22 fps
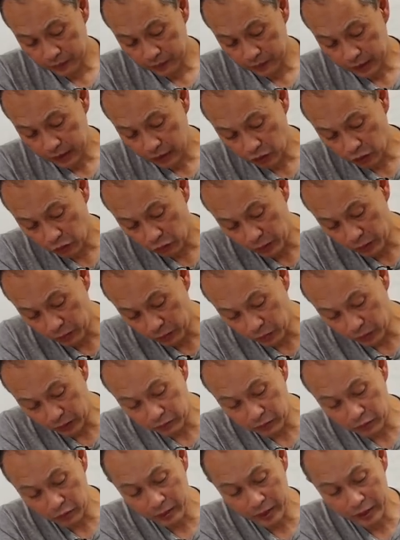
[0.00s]
So we put,
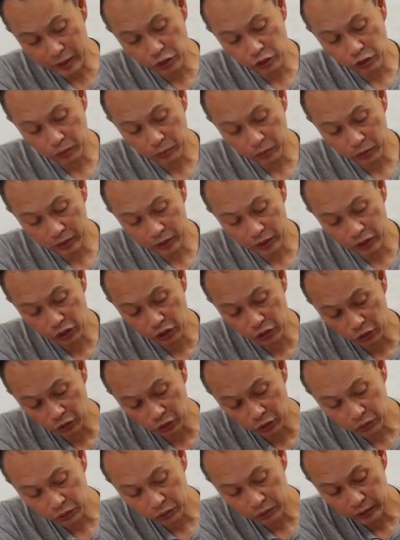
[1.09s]
we made sure to put the
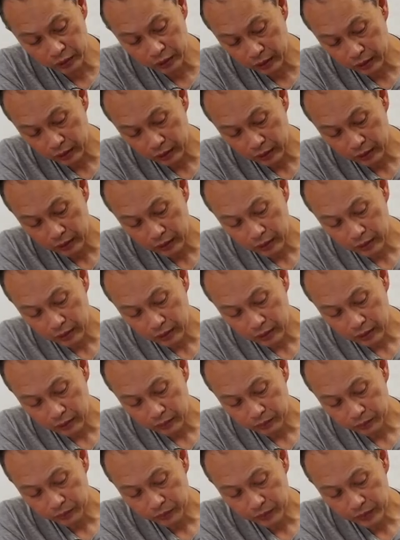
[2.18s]
screw,
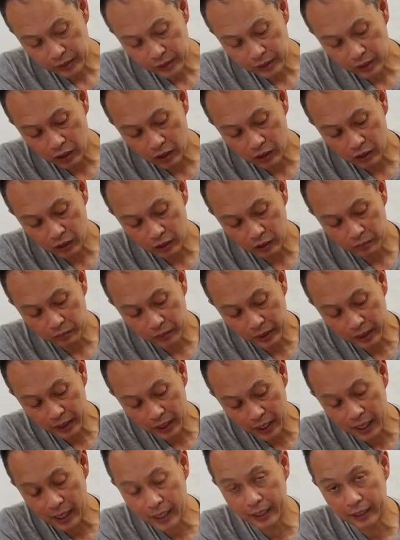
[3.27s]
the arm
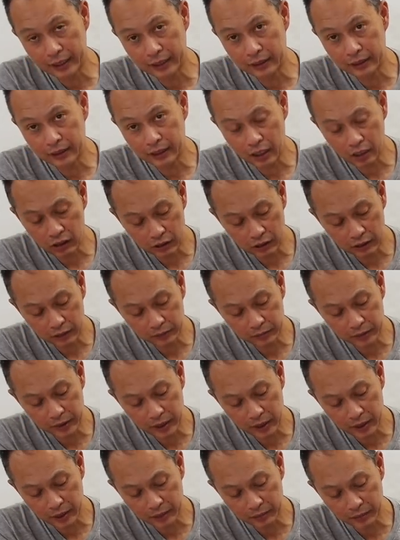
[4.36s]
behind the arm,
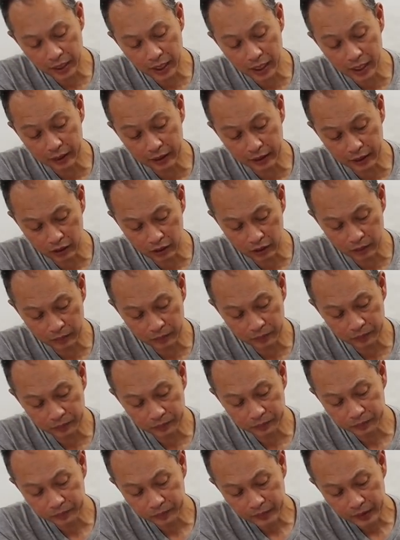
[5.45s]
behind, behind the arm,
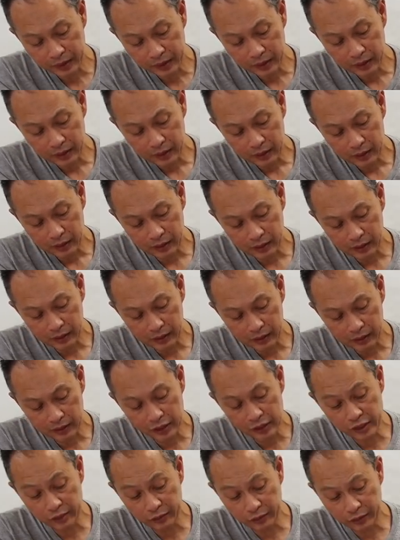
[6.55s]
uh, the
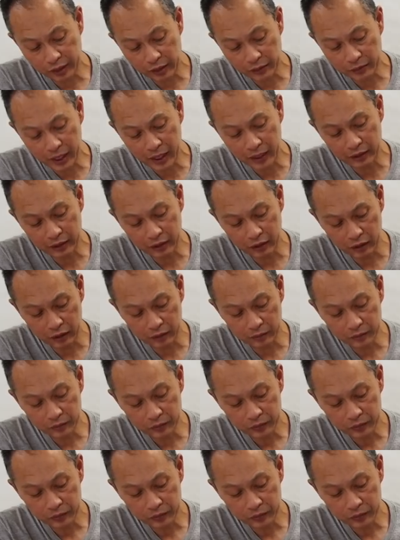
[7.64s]
steering link behind the arm.